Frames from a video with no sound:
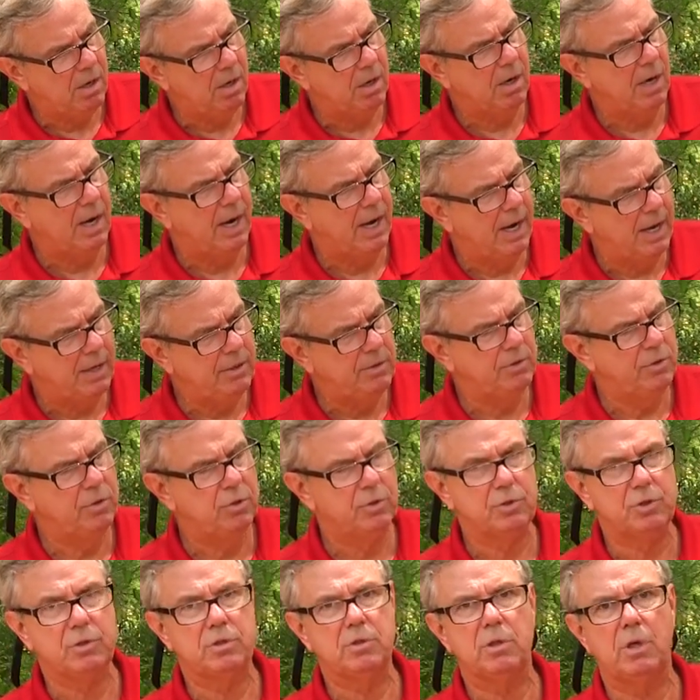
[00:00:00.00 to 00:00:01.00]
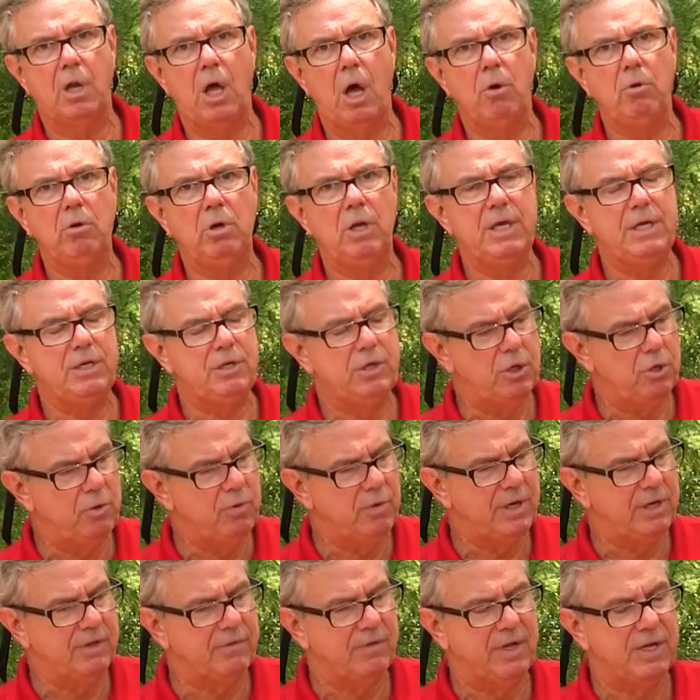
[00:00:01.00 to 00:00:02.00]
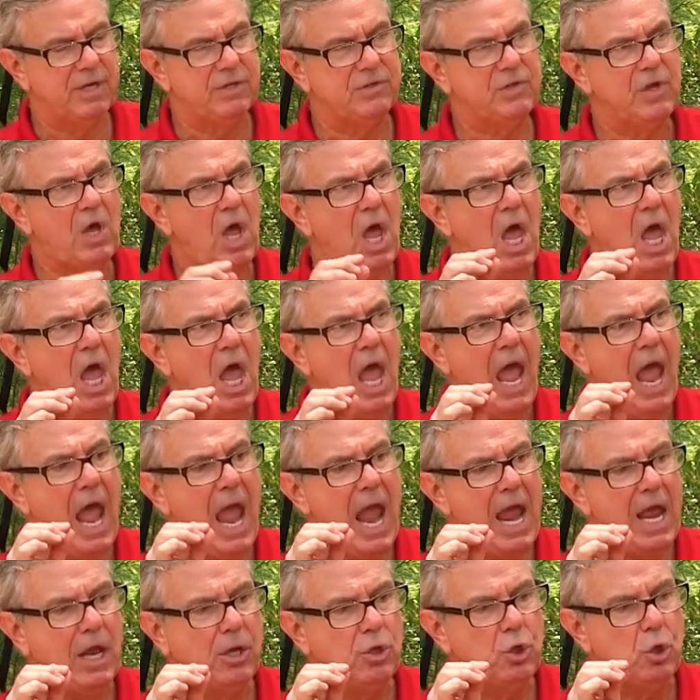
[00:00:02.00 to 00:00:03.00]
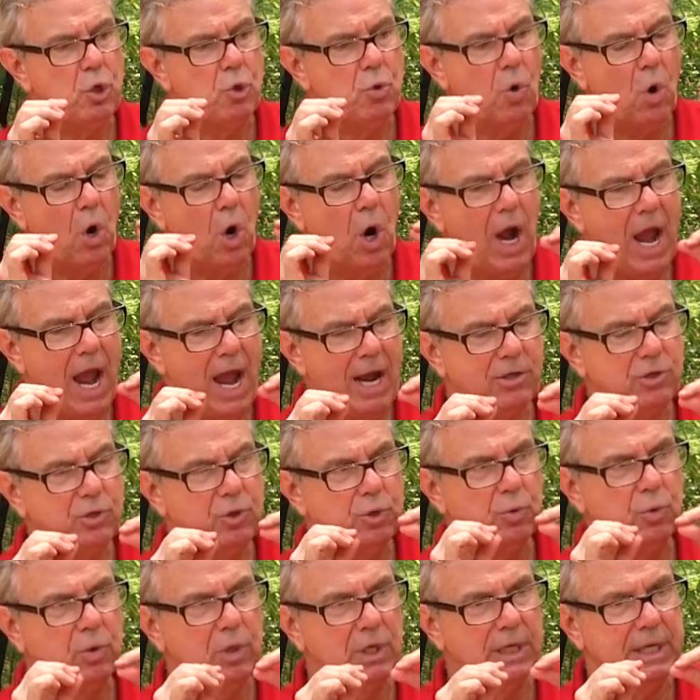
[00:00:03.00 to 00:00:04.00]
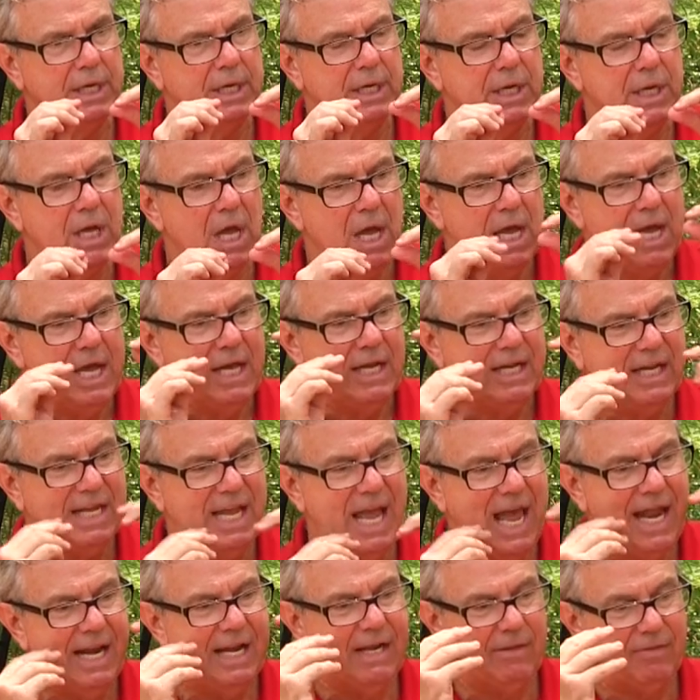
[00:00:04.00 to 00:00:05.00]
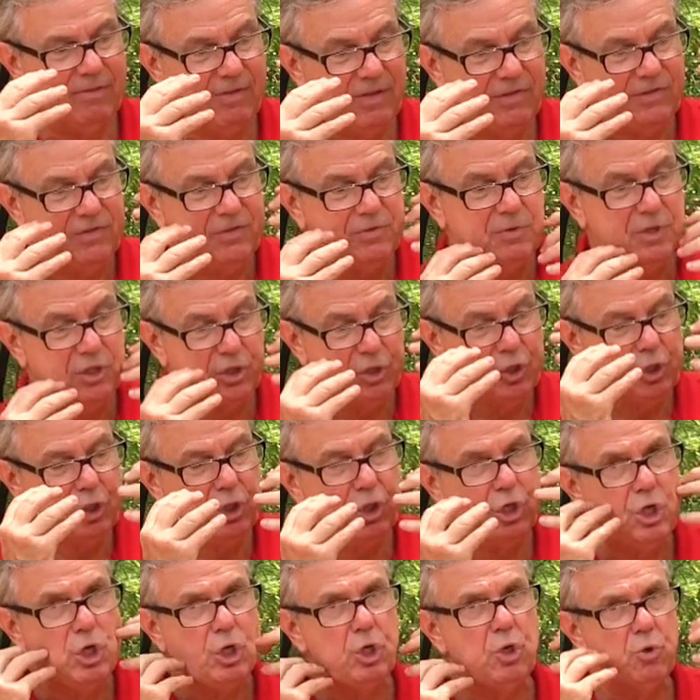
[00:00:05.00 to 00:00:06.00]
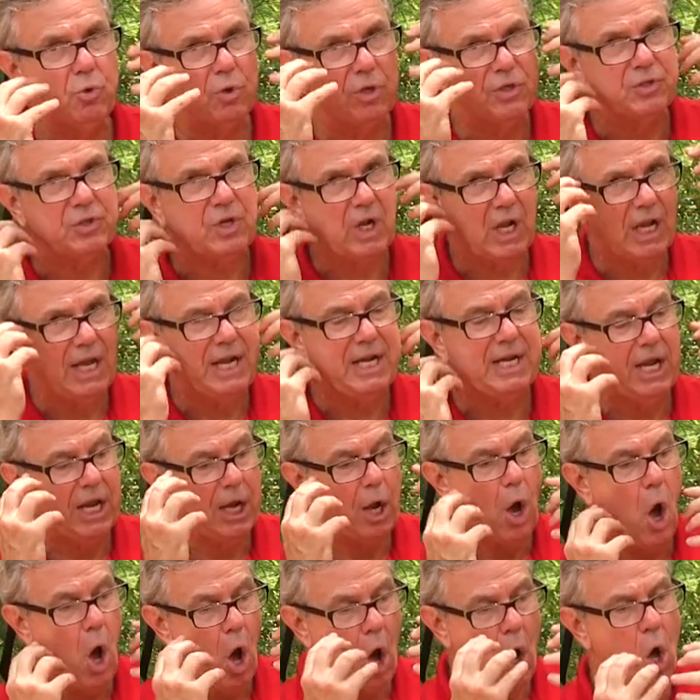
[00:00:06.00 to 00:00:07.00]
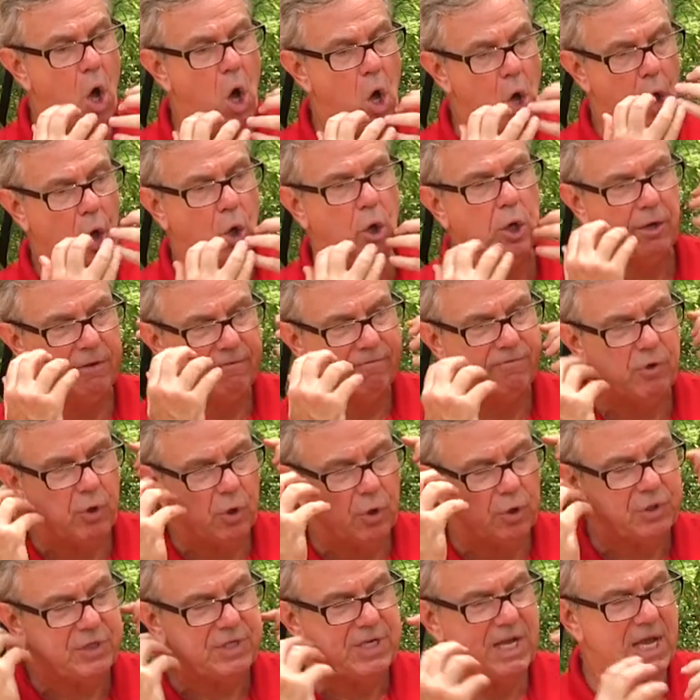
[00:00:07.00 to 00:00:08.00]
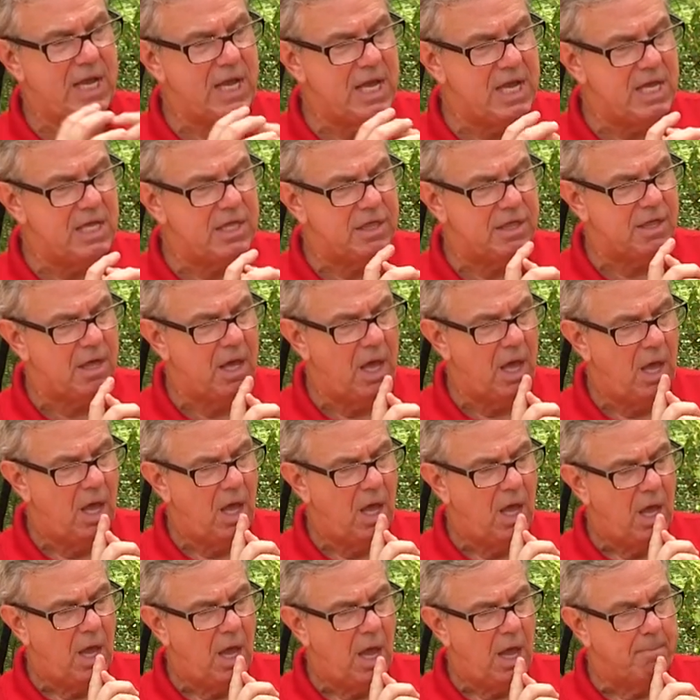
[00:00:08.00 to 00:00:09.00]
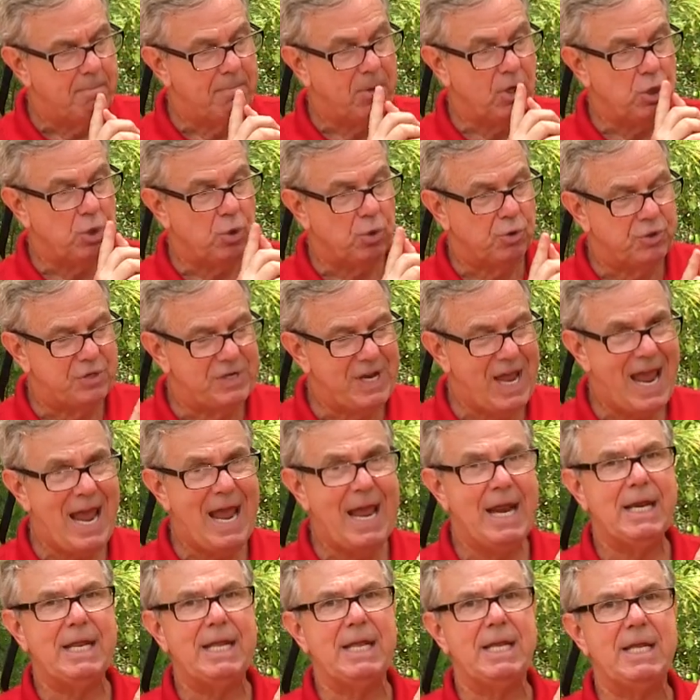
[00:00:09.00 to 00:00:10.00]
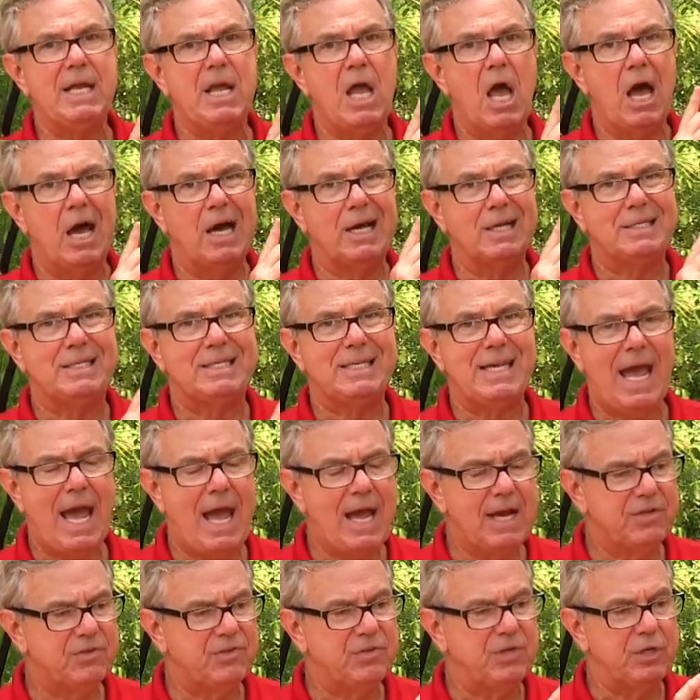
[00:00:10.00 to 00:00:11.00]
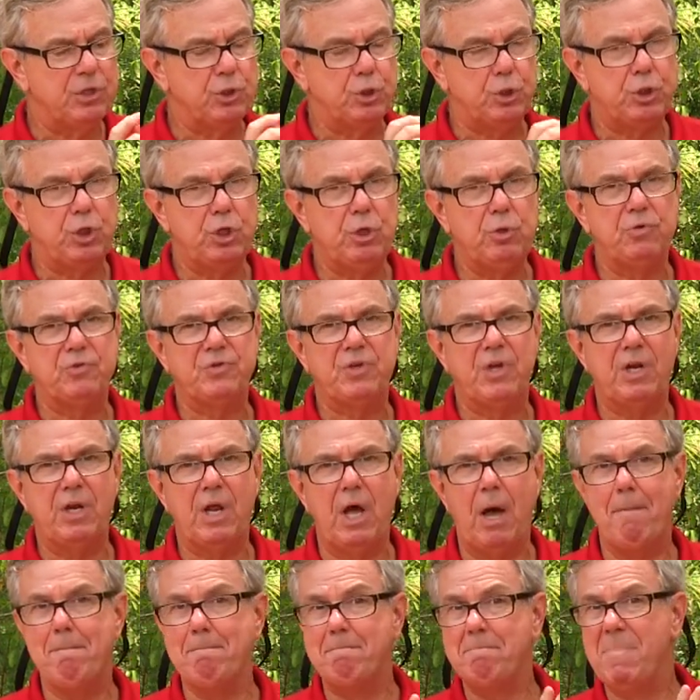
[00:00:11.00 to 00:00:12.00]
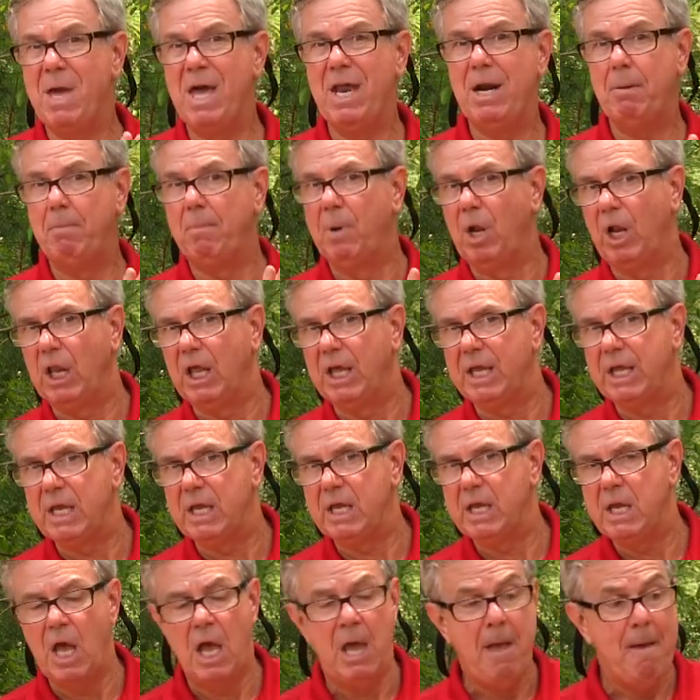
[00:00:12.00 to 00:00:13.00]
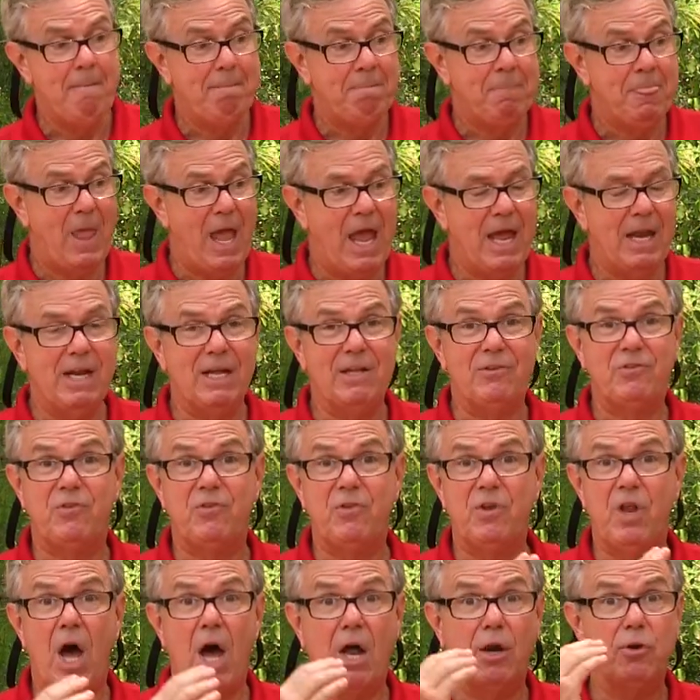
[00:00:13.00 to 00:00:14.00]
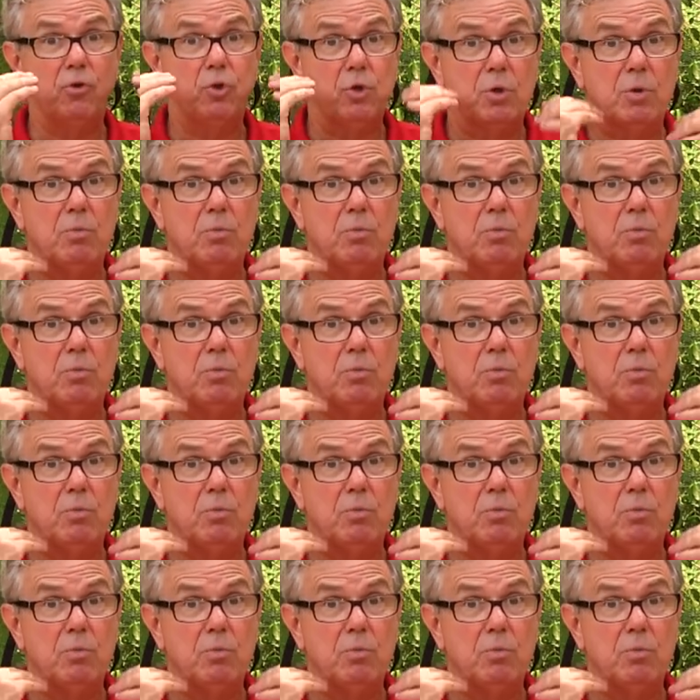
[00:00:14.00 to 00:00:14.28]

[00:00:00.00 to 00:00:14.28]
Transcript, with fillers: all right, you're slowly doing this and you are actually getting, this, this chew is cleaning all of your teeth, but your daddy attacks it and chews it up minimally and it's not